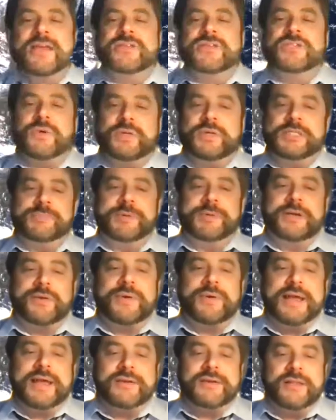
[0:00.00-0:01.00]
So it's been
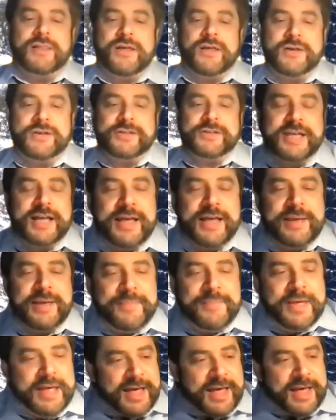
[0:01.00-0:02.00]
around a long
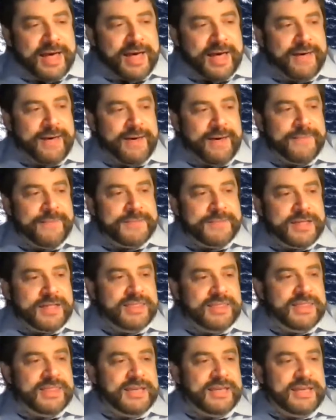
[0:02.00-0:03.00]
time. Um,
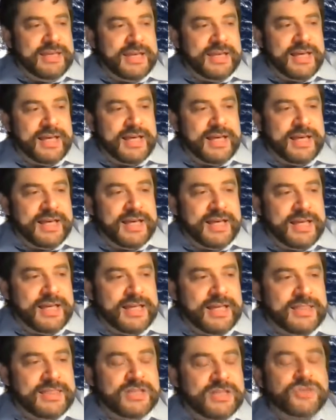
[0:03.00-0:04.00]
the uh,
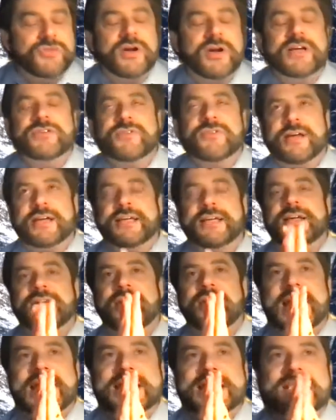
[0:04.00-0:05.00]
the drug drug
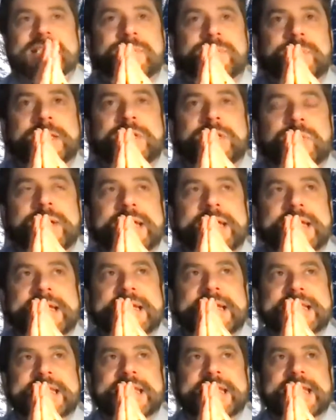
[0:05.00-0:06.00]
interactions
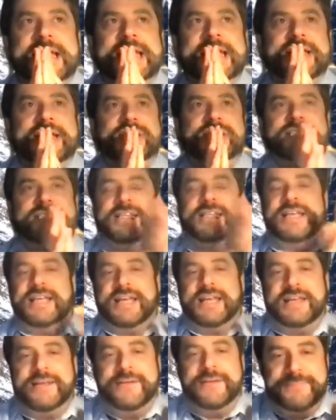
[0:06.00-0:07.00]
between
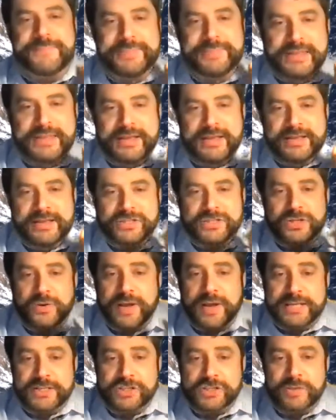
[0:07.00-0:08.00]
THC, so
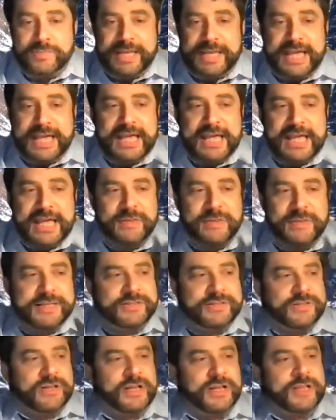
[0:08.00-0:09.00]
I assume cannabis,
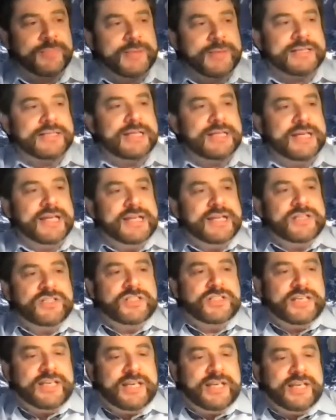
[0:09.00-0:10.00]
they're talking about
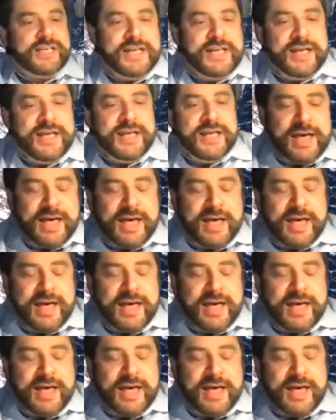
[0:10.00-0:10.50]
THC.